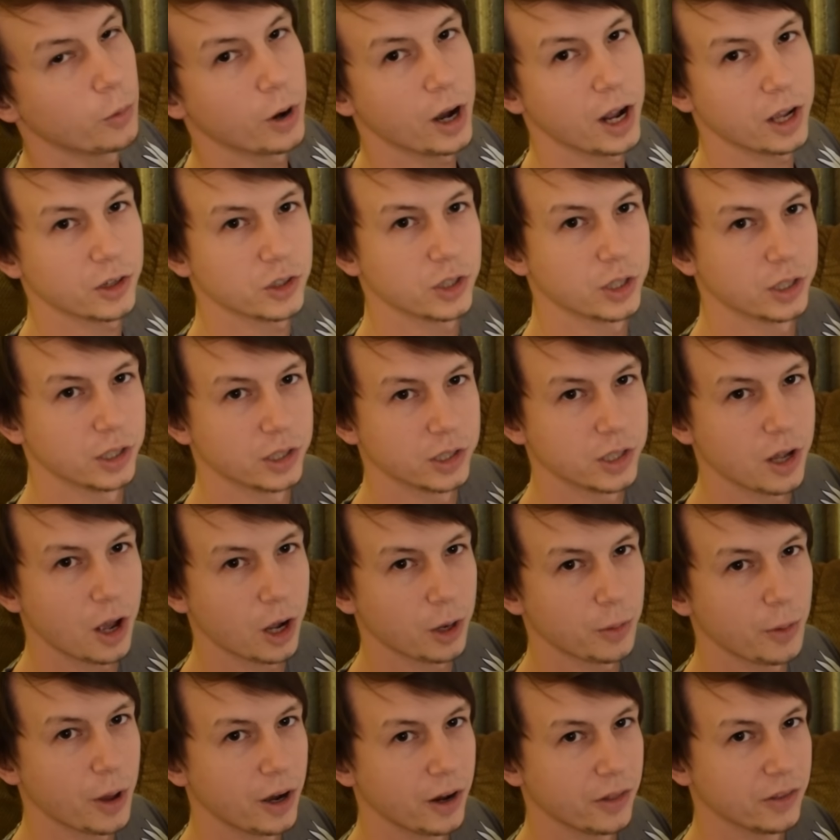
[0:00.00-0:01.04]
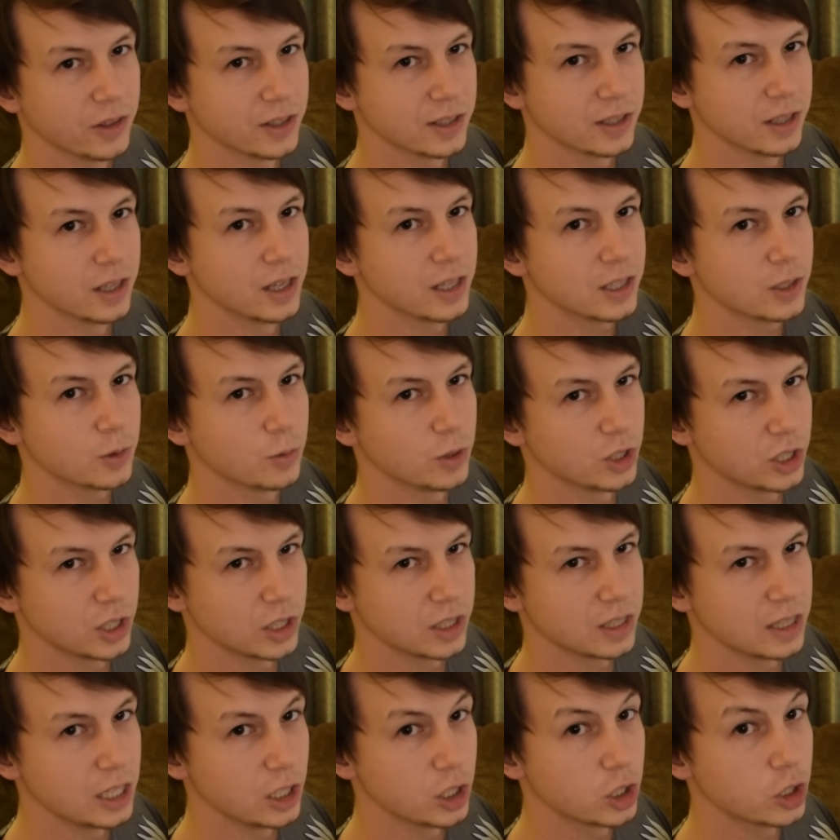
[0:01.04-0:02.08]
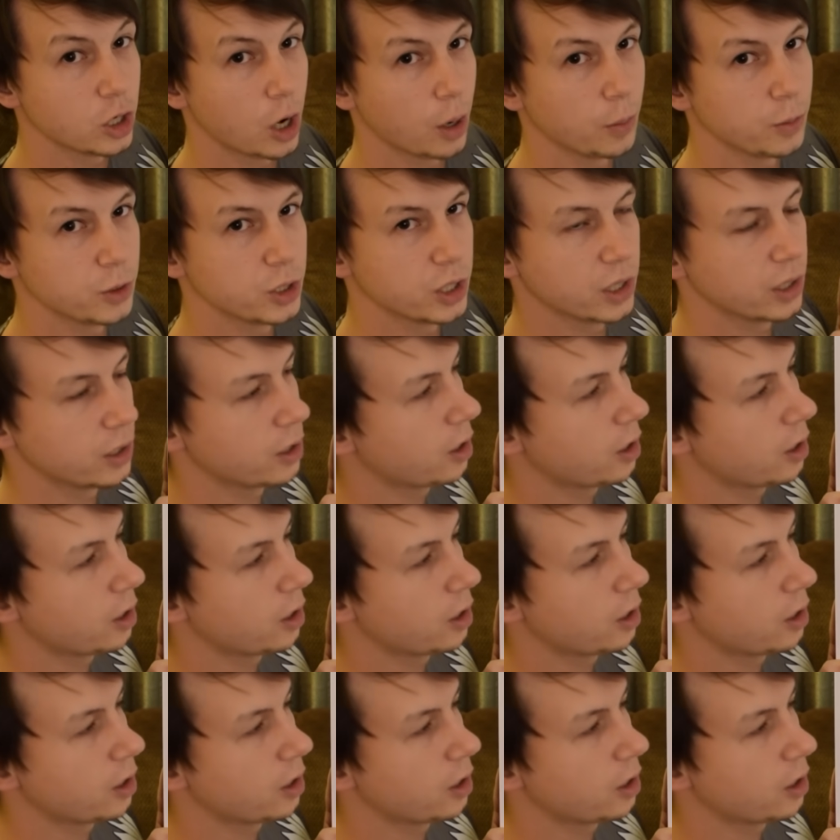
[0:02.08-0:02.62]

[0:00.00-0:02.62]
we're actually gonna talk about on this list, which is the sharp-shinned